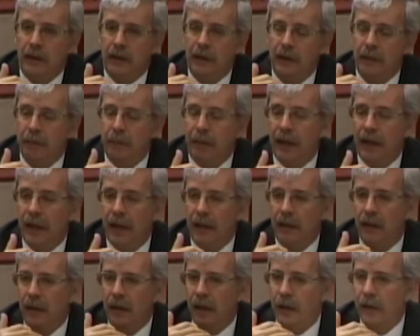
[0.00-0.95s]

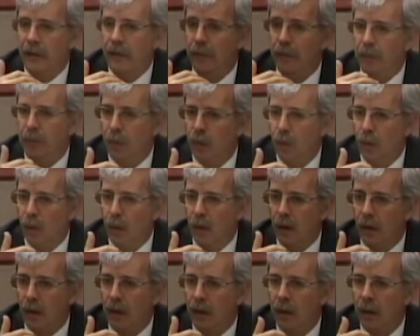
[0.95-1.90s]
impact on the poor.